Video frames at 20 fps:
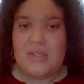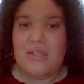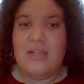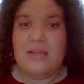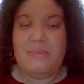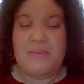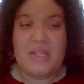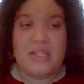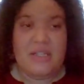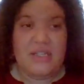
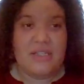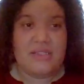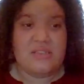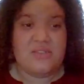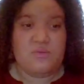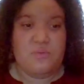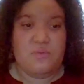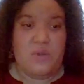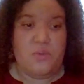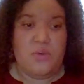
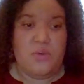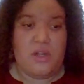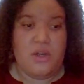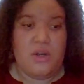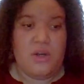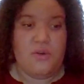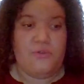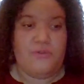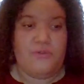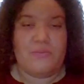because we would
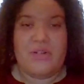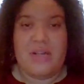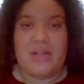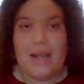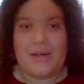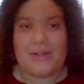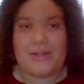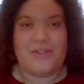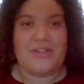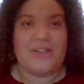go from
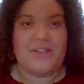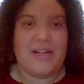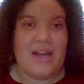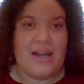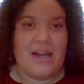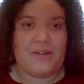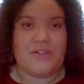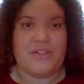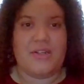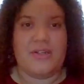doctor to
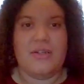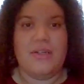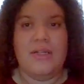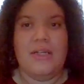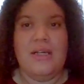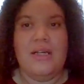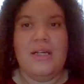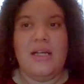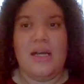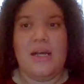doctor.
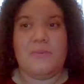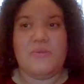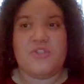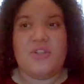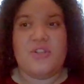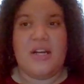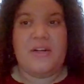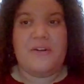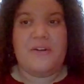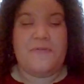I'm
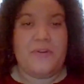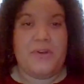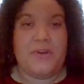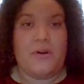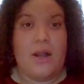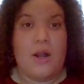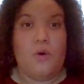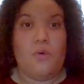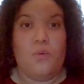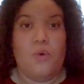trying to
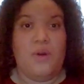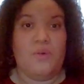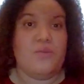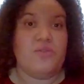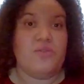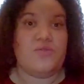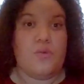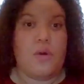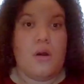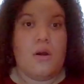figure out what
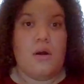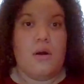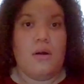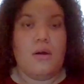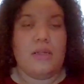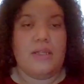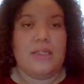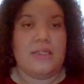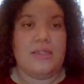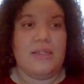was
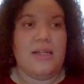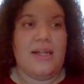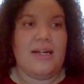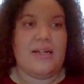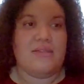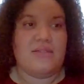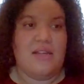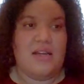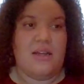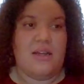wrong. And a
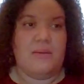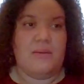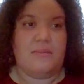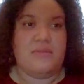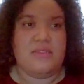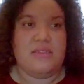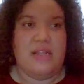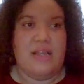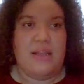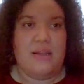lot of
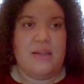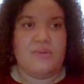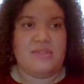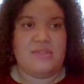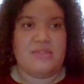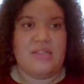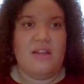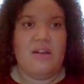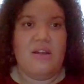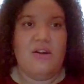times they will
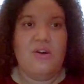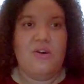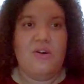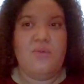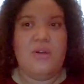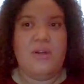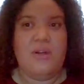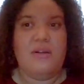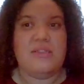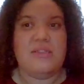say, oh,
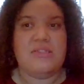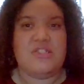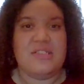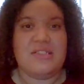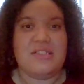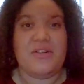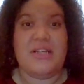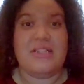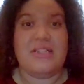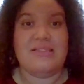well, it's
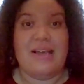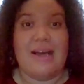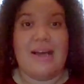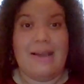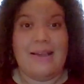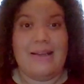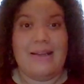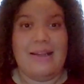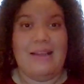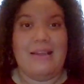just her
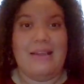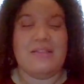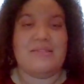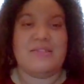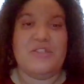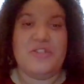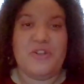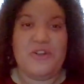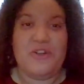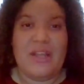anxiety.
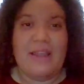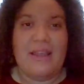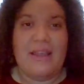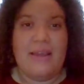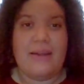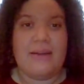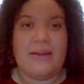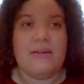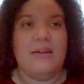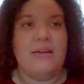It's in her head.